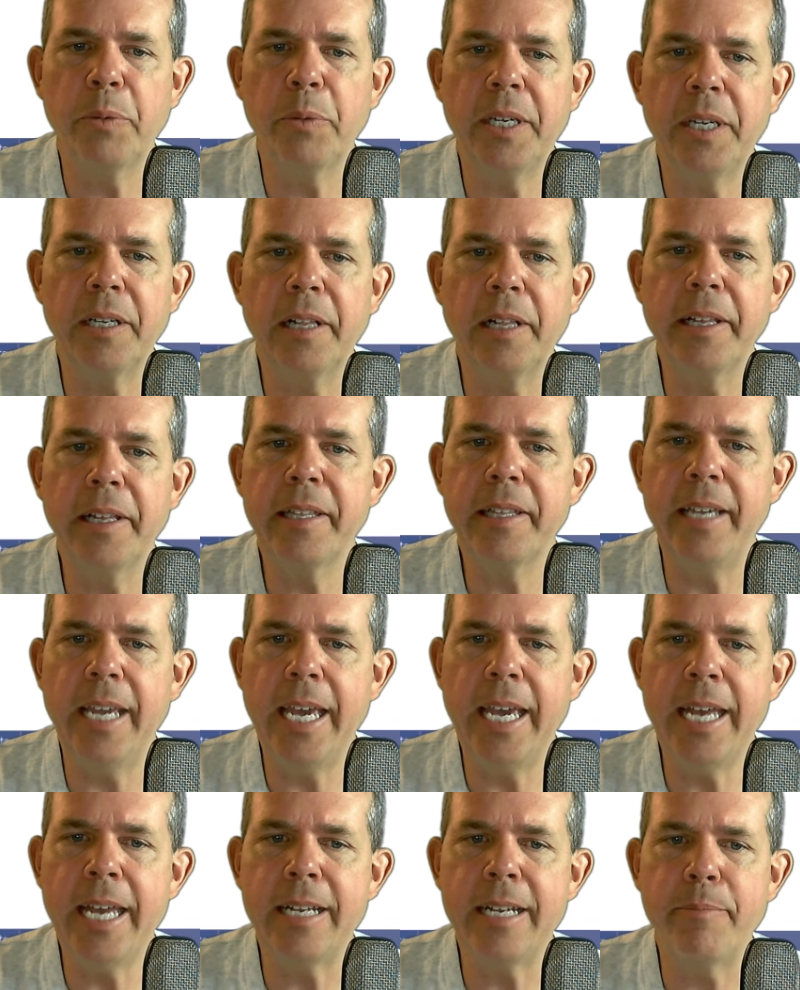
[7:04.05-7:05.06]
we can click the
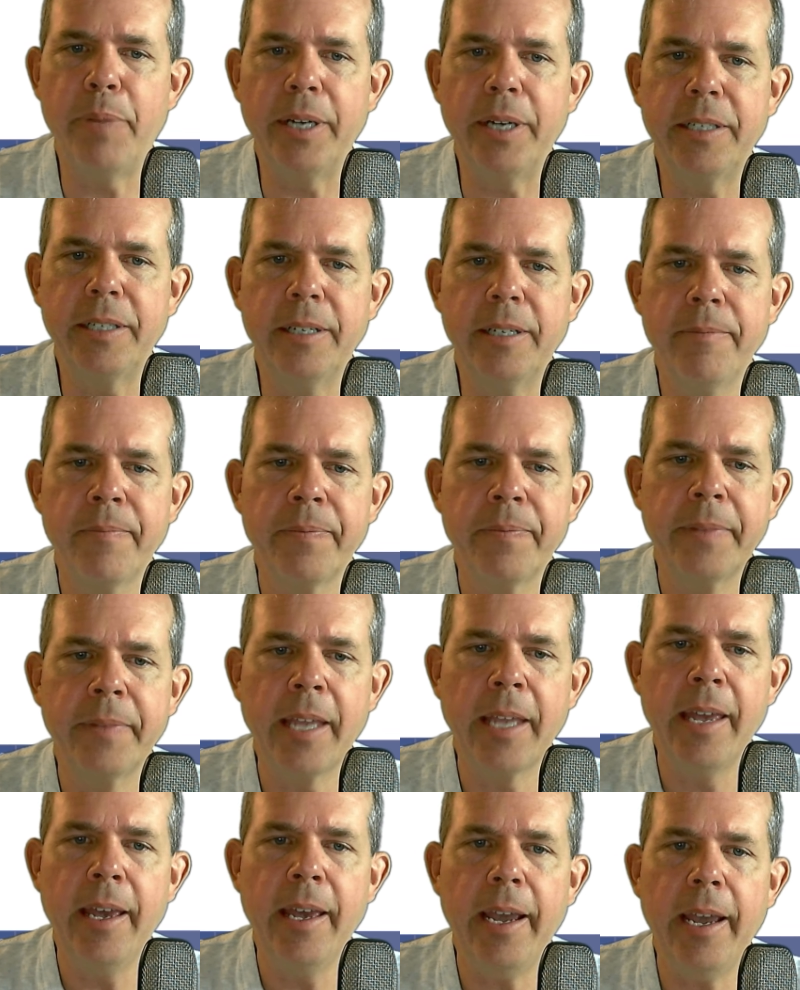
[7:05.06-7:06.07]
Edit button,
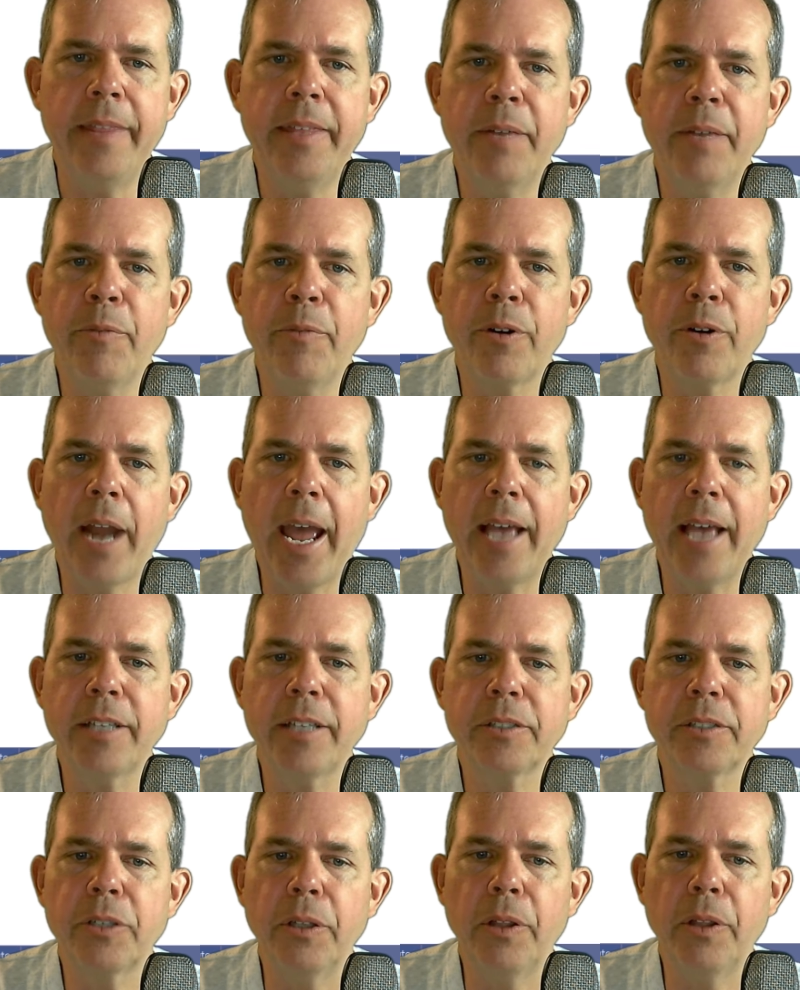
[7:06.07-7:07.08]
and then we're
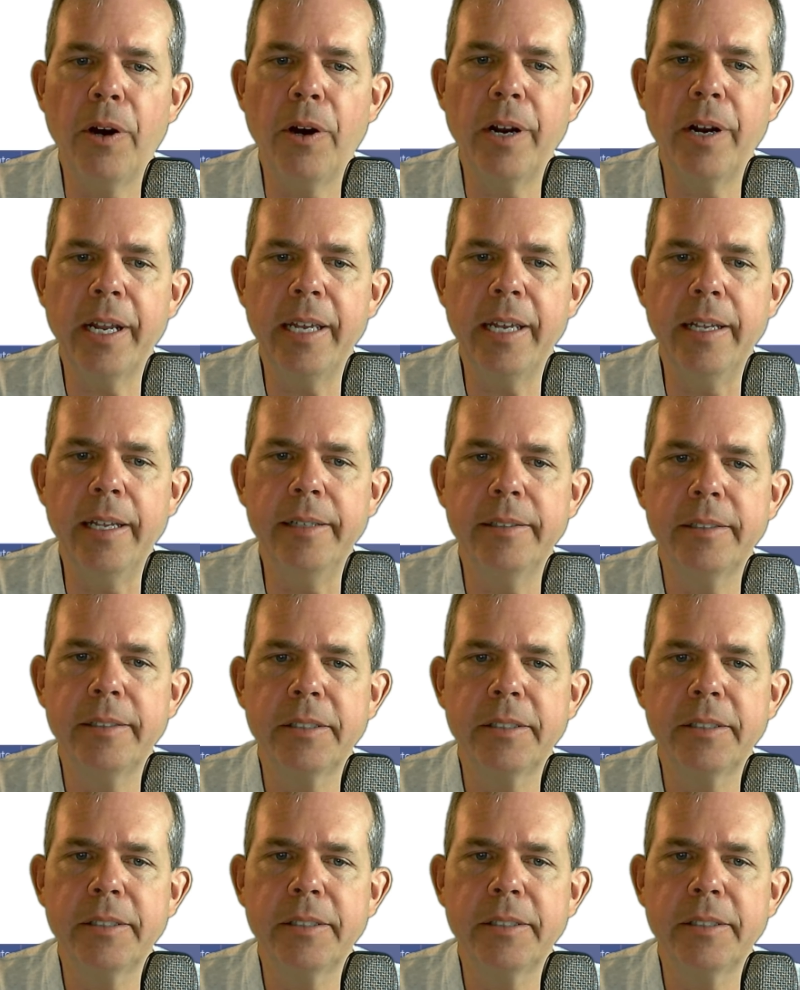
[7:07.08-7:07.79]
asked to log in.